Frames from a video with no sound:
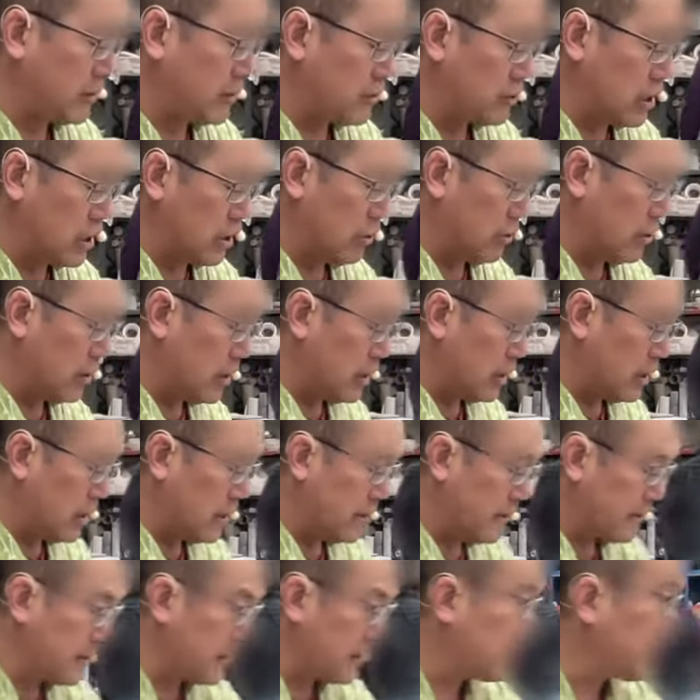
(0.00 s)
So
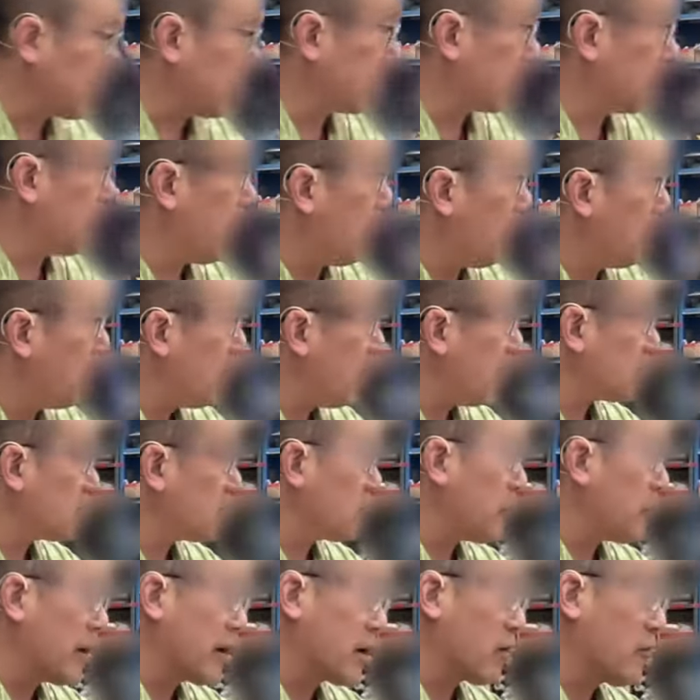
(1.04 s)
this is a
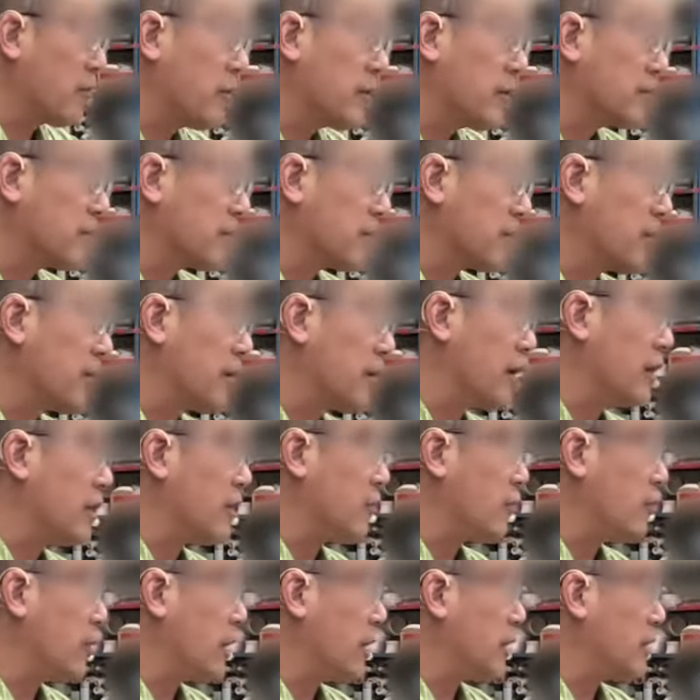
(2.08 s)
much bigger piece of clay
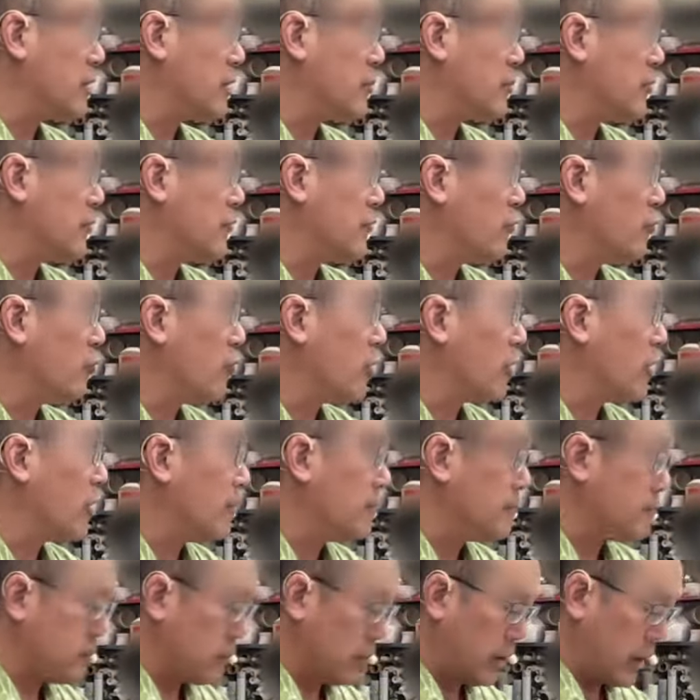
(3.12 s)
than what I did before,
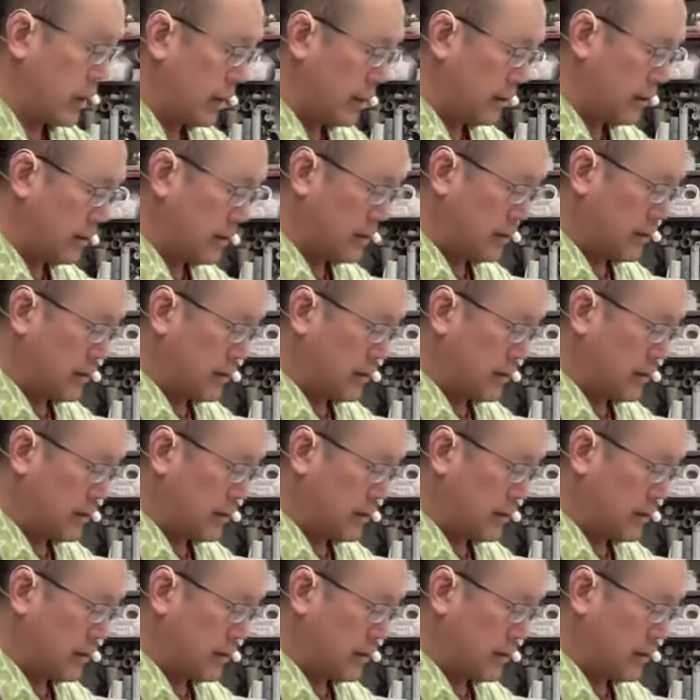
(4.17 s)
right?